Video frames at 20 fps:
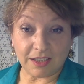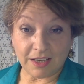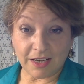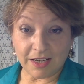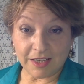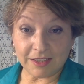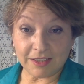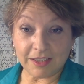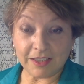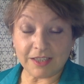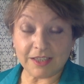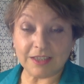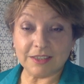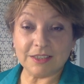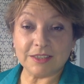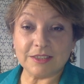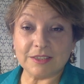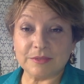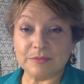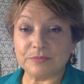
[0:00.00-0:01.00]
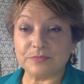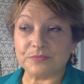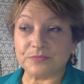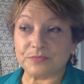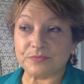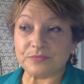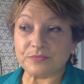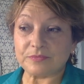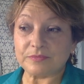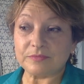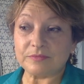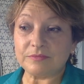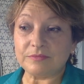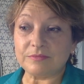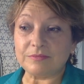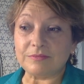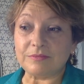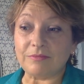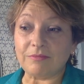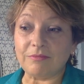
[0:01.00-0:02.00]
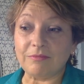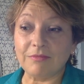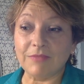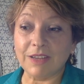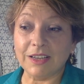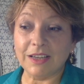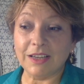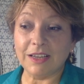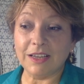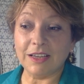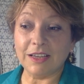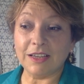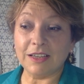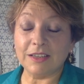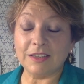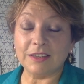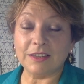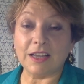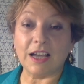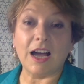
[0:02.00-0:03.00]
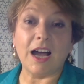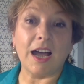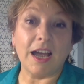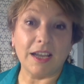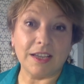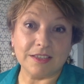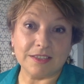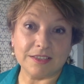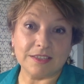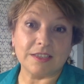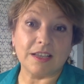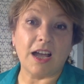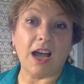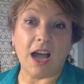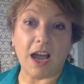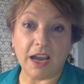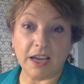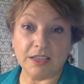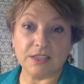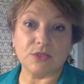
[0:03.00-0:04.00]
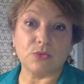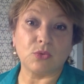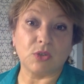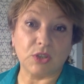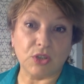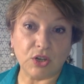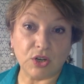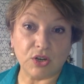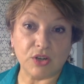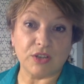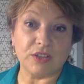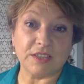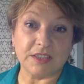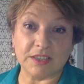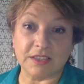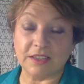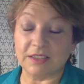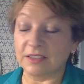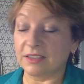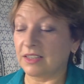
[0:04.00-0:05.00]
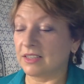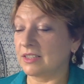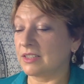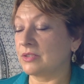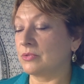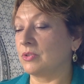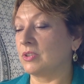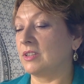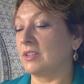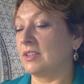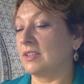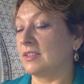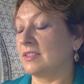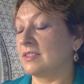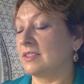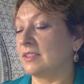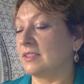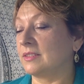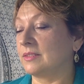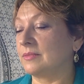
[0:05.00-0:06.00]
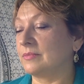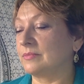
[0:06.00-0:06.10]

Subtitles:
headaches and eyes were hurting. That's what they said.